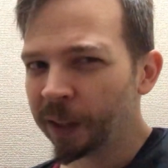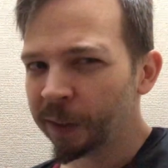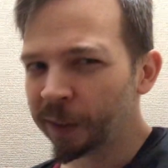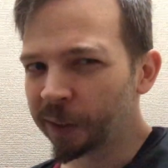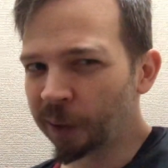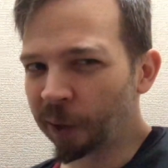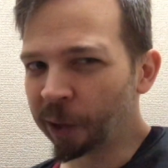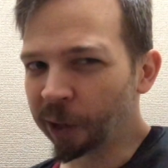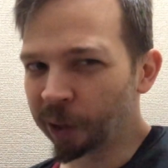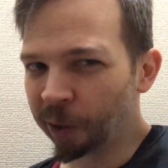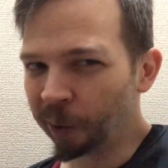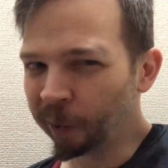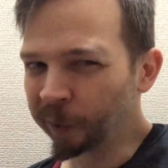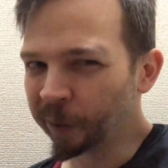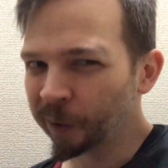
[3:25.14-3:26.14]
start a
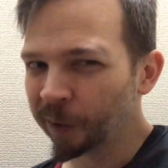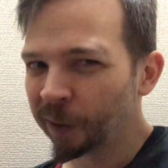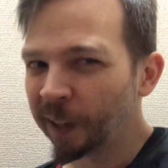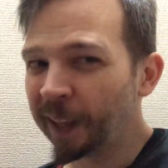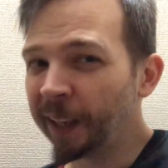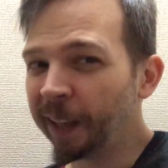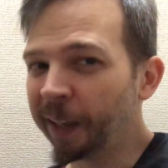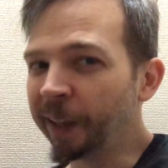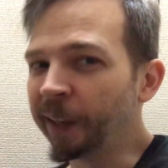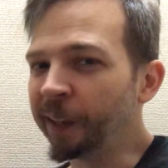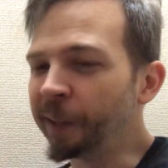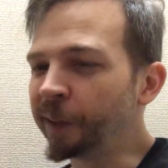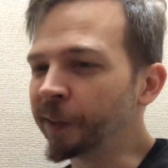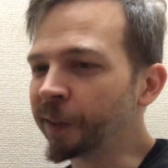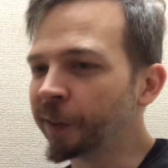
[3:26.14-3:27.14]
cult
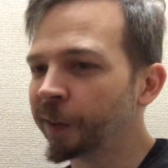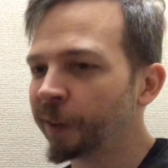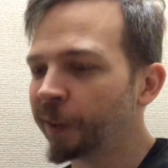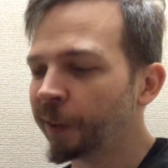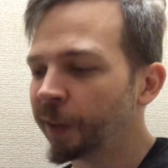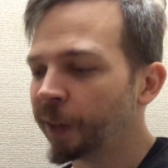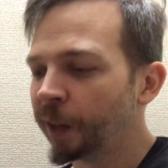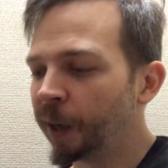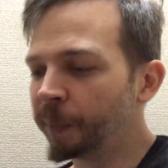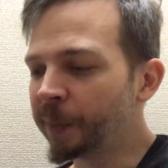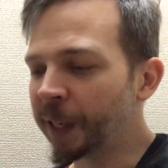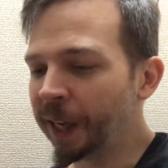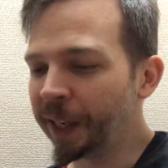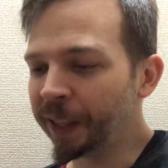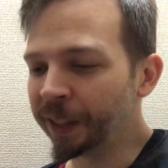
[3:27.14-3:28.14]
and
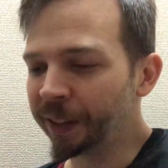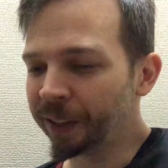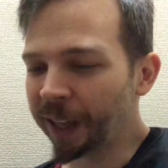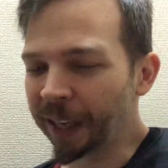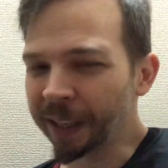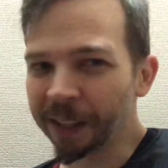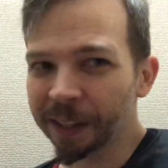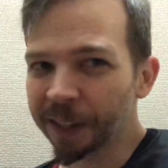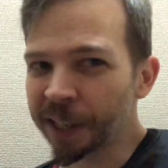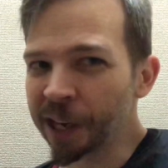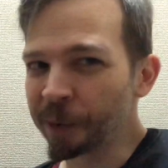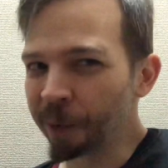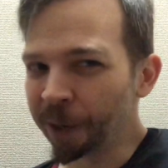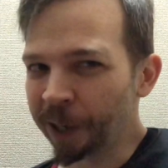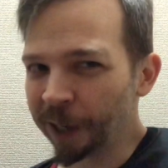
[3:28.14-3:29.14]
obtain like
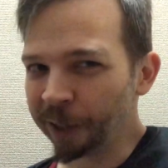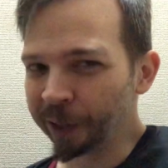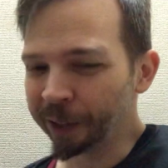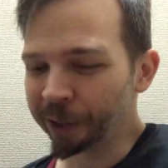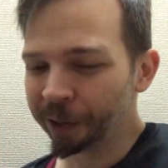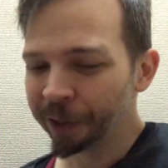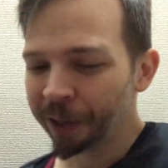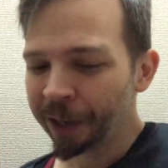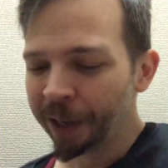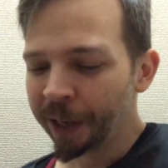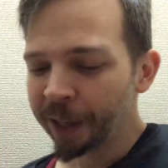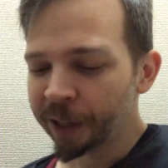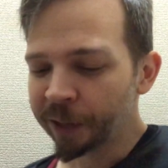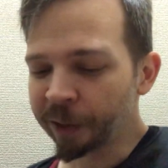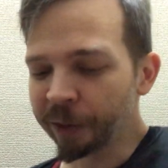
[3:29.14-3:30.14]
secret knowledge.
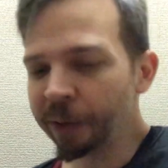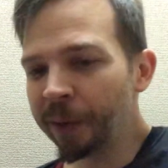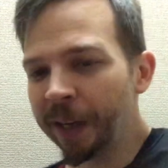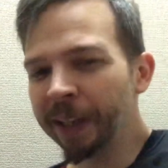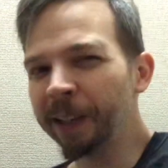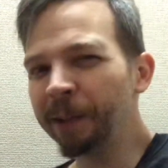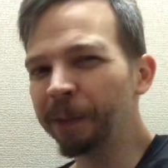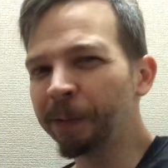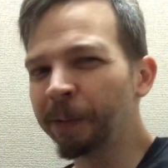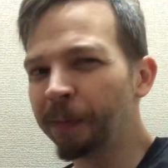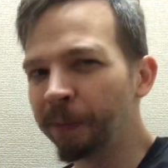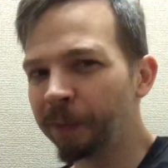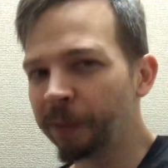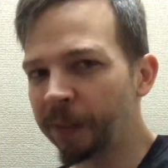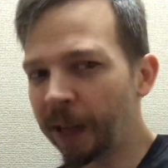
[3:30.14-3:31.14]
So you have
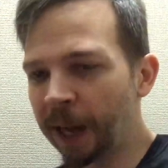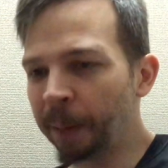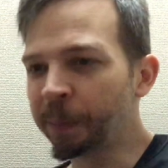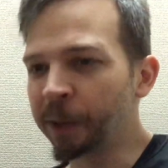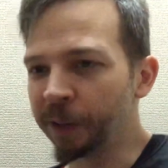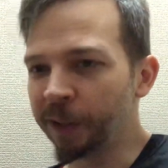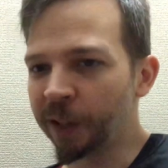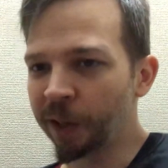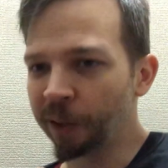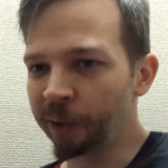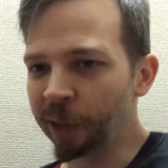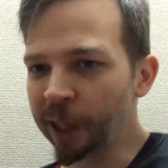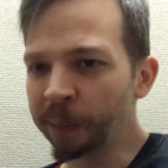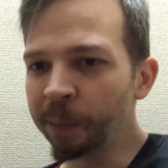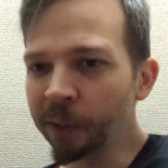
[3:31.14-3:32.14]
options here.
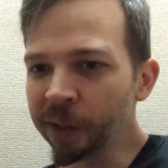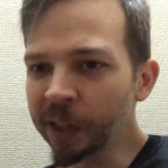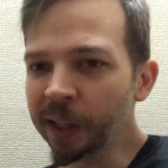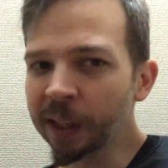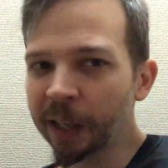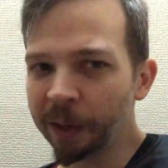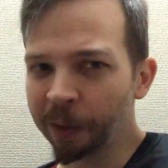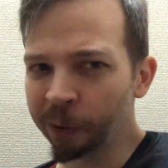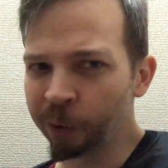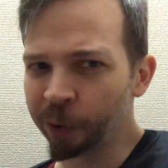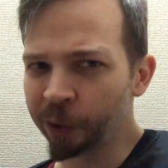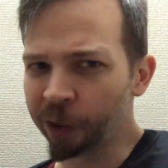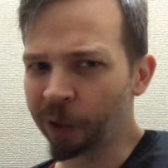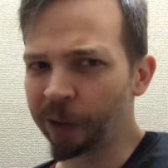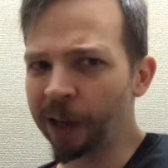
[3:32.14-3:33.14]
Like most of the
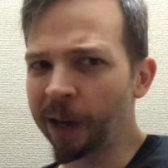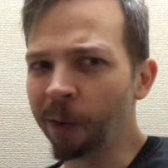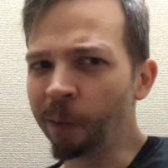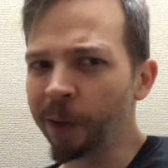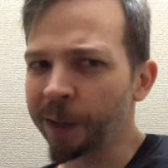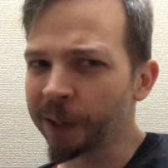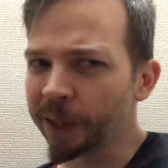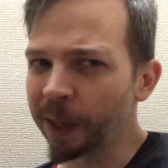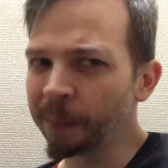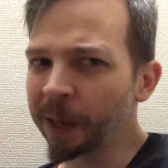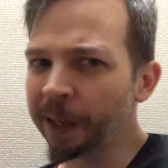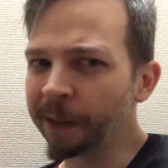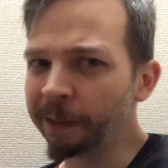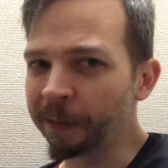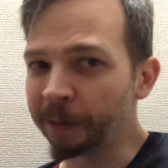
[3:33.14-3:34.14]
characters start out with some
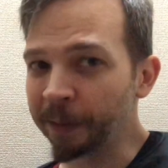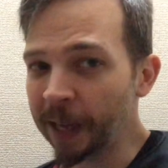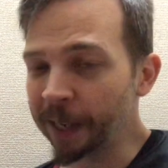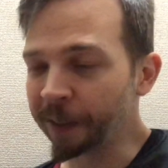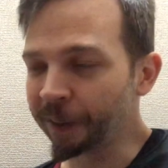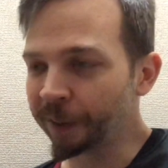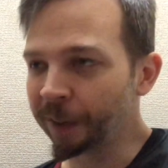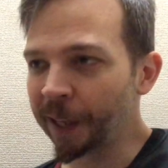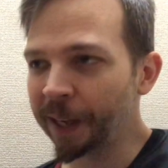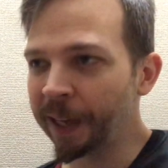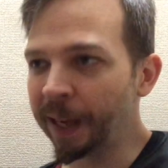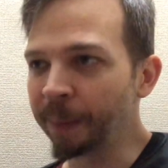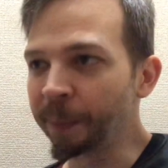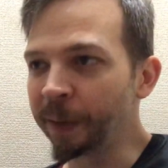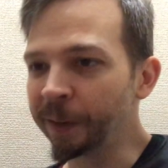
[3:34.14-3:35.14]
kind of event that
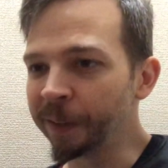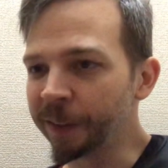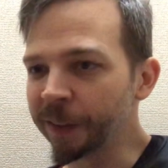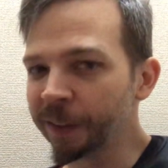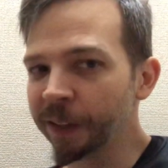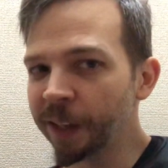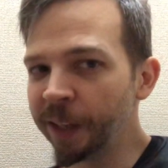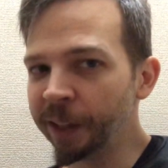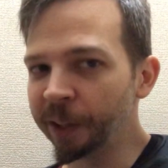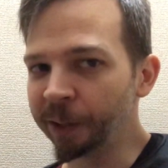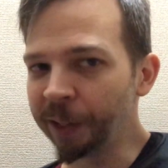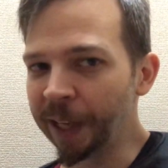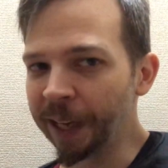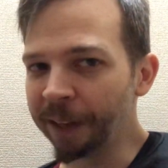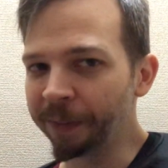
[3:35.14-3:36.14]
happens in their
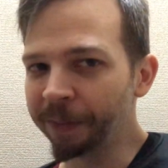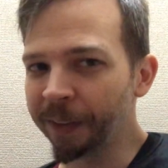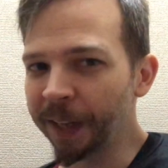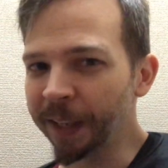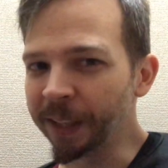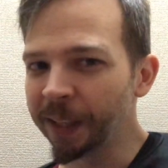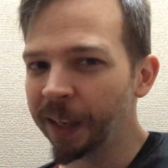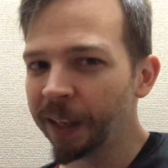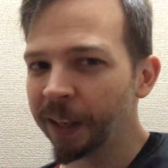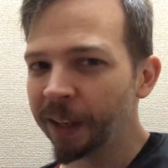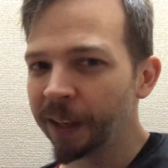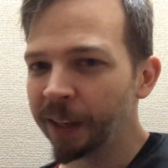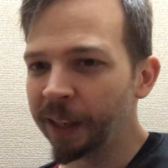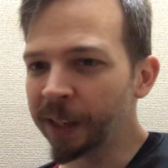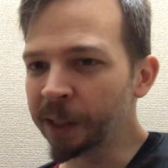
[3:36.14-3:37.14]
life that
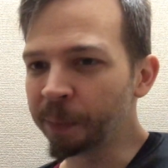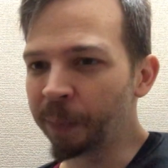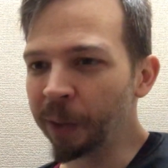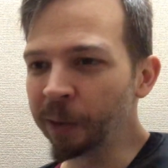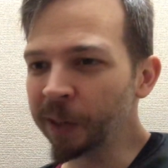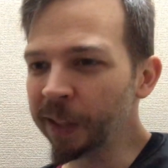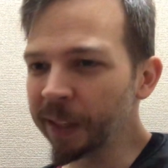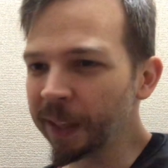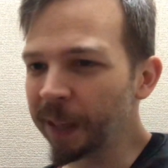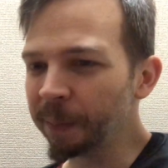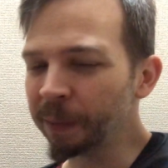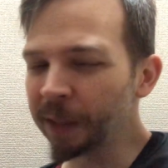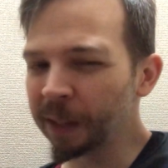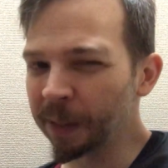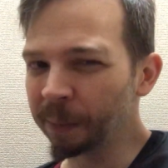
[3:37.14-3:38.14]
exposes
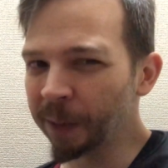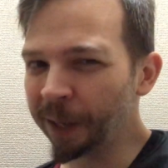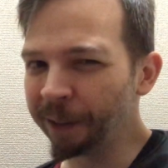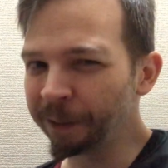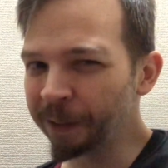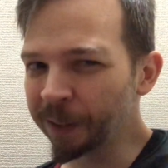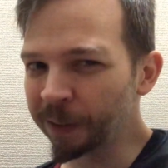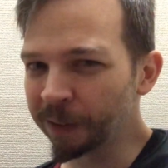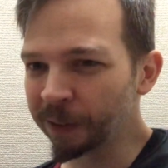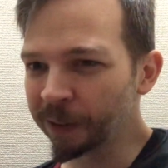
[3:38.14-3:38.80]
them to some kind of